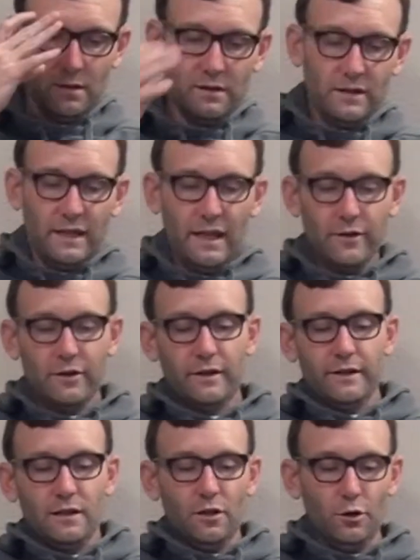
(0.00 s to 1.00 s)
together in
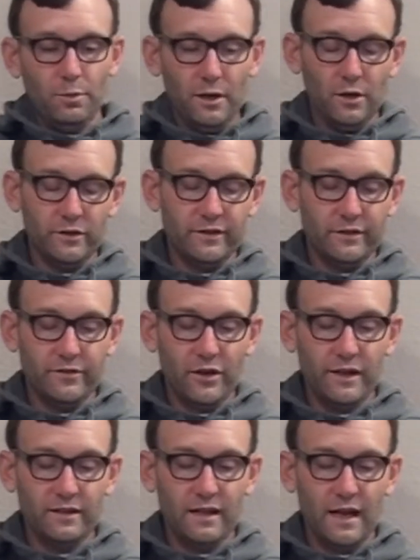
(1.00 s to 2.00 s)
the low post, it's
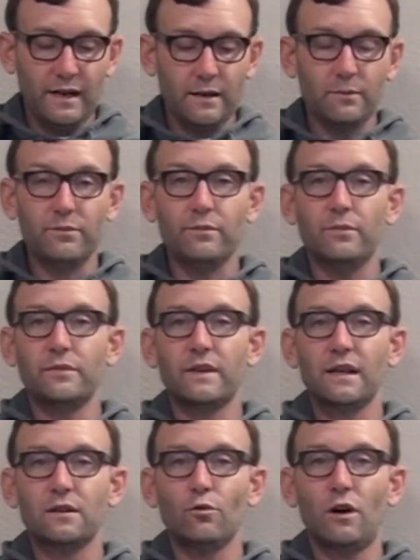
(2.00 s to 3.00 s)
very exciting to
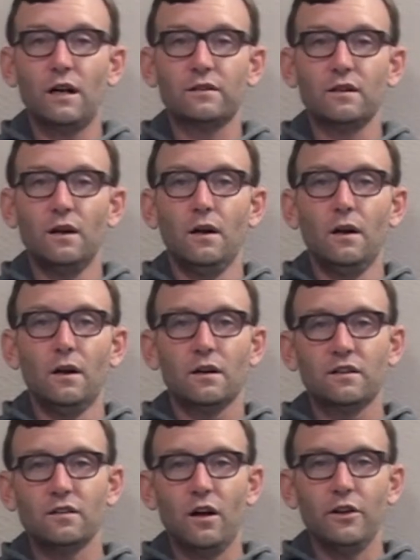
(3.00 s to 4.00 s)
get to watch
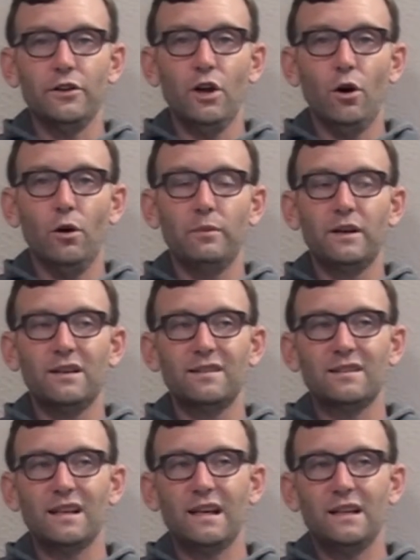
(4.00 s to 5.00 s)
Gasol and Noah
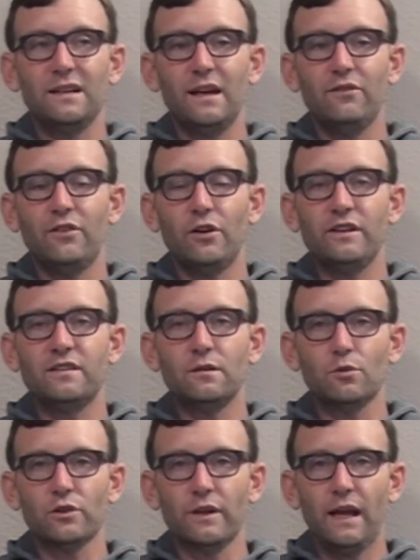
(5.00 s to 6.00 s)
because they have very
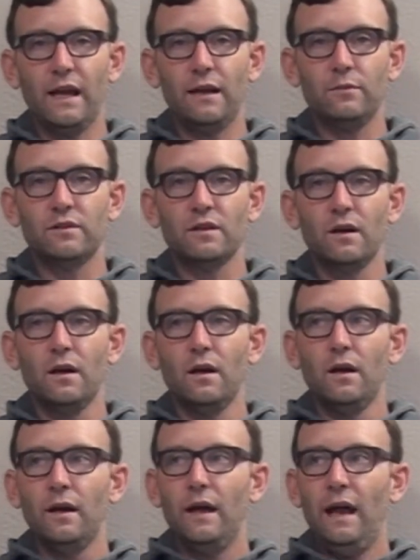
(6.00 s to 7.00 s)
similar games.
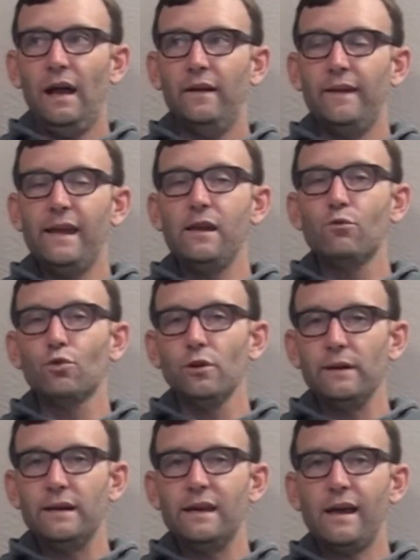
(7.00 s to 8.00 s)
and they
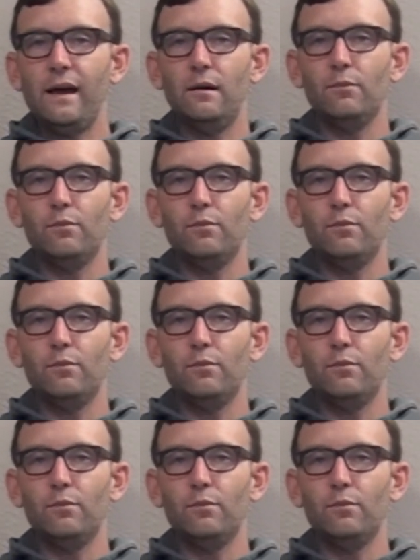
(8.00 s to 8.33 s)
really can